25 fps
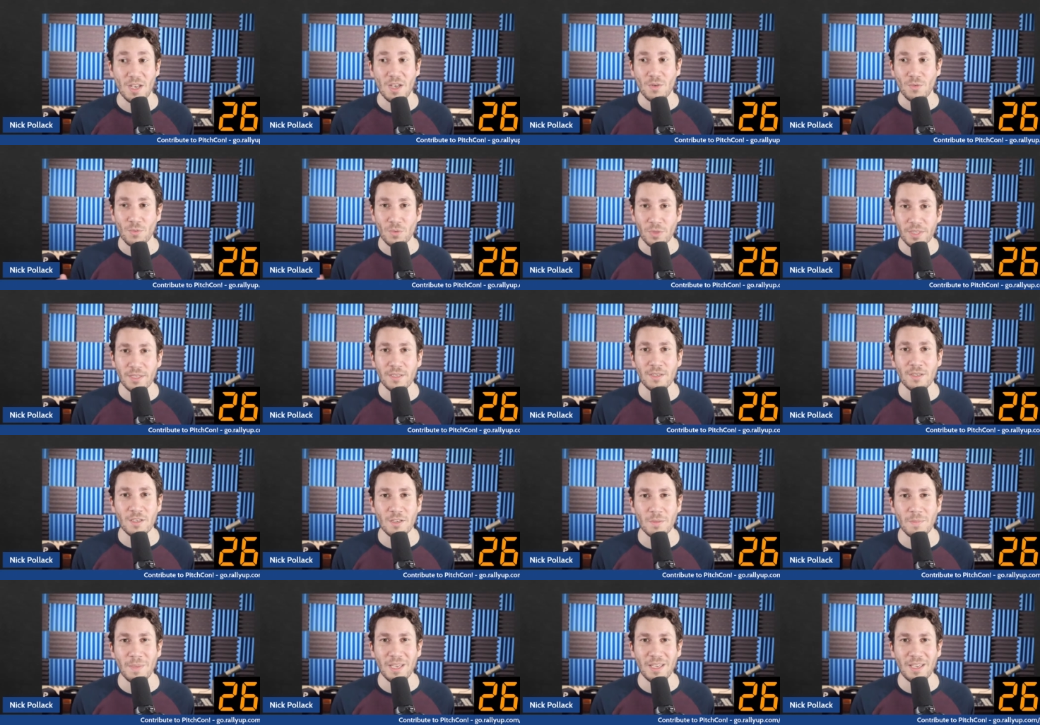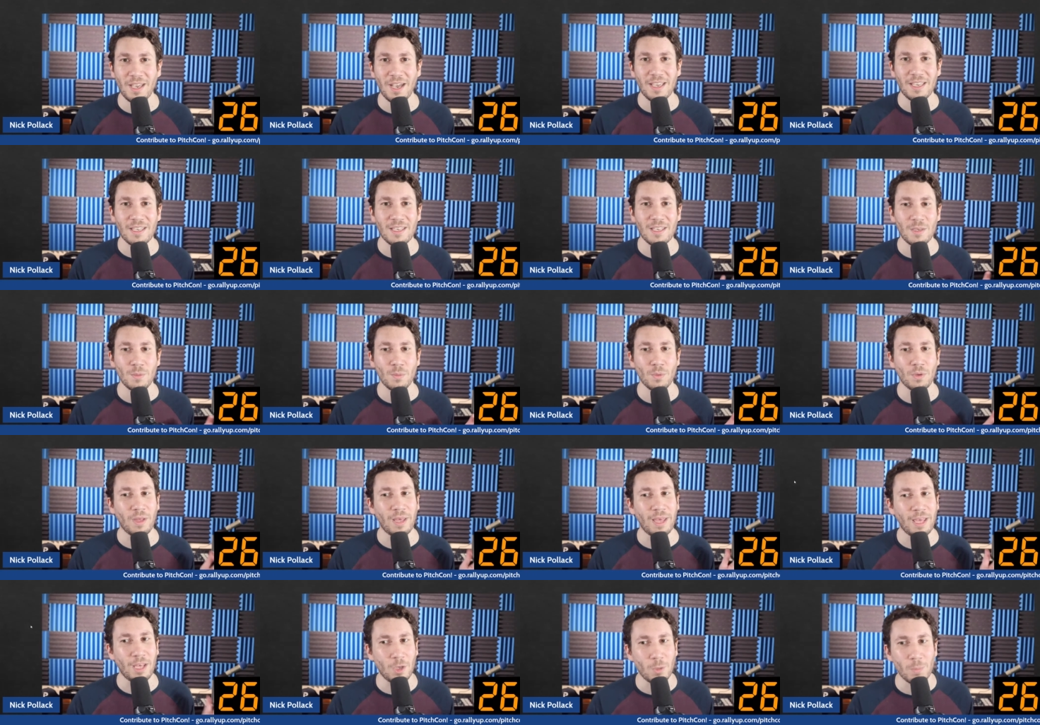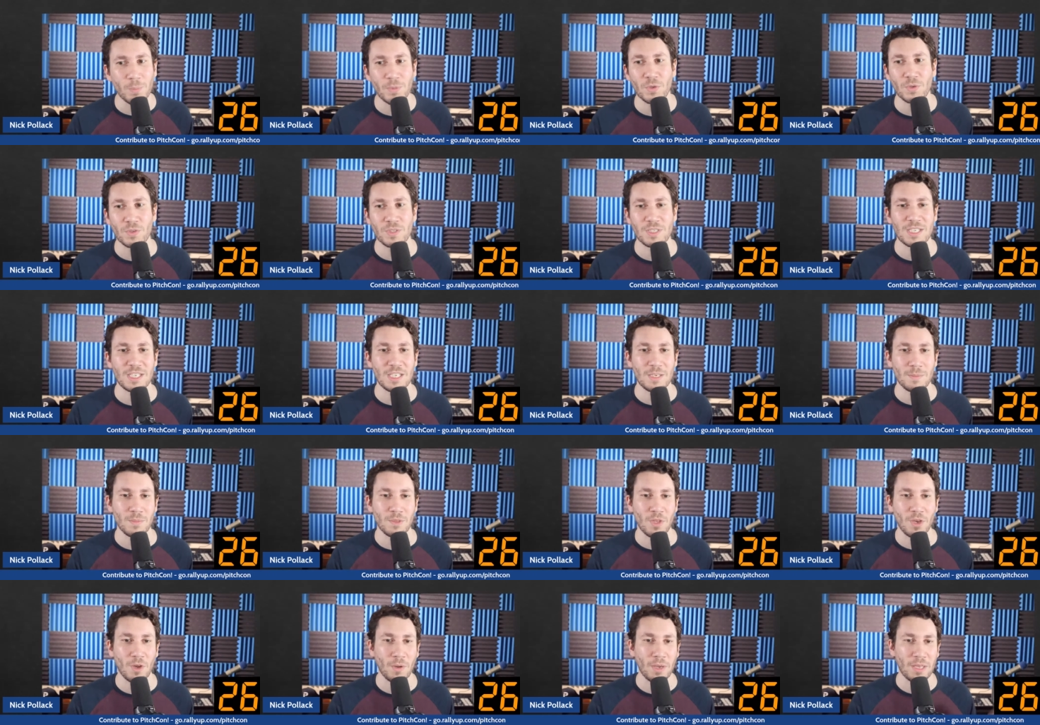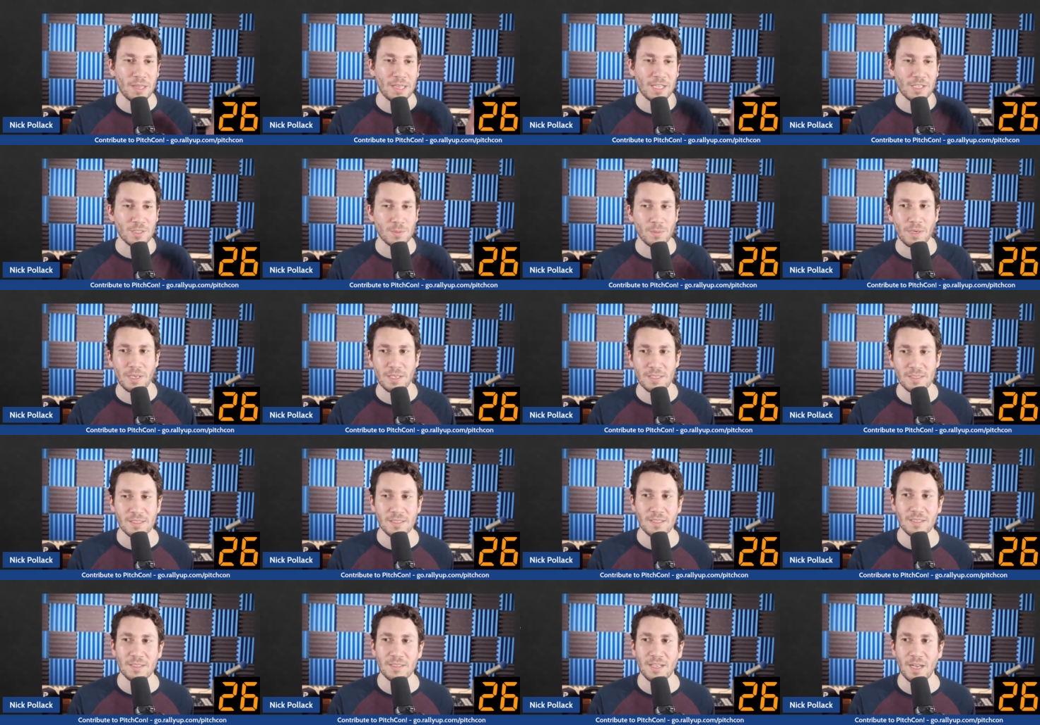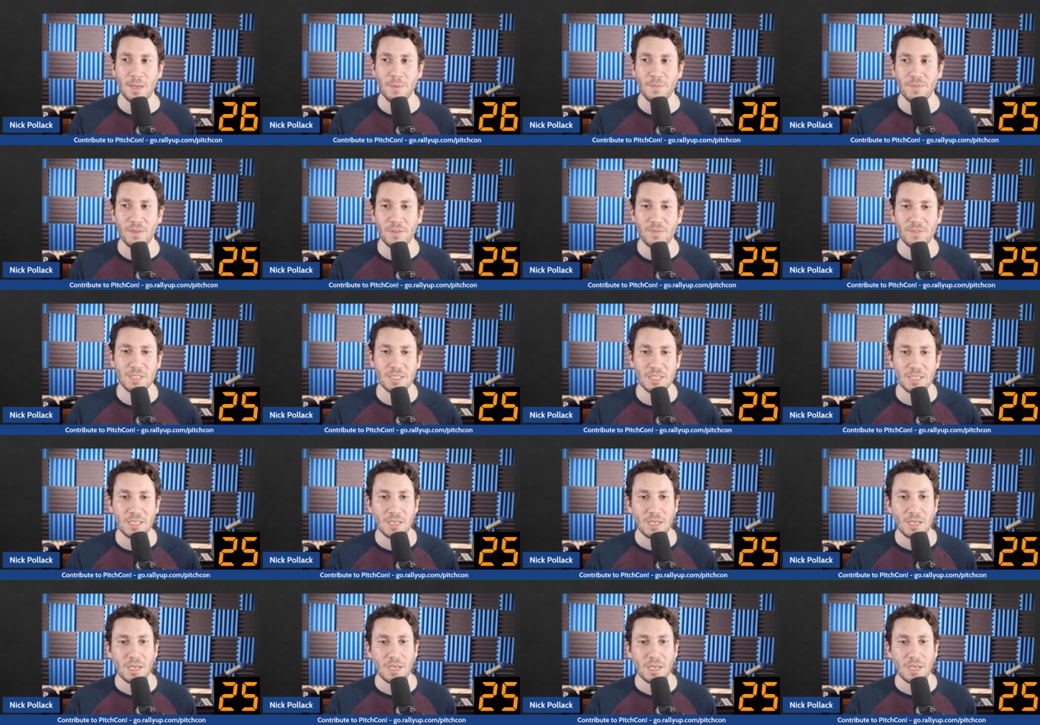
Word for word: Really good command guy. He will help your team, though, and that's why he's in the top 50.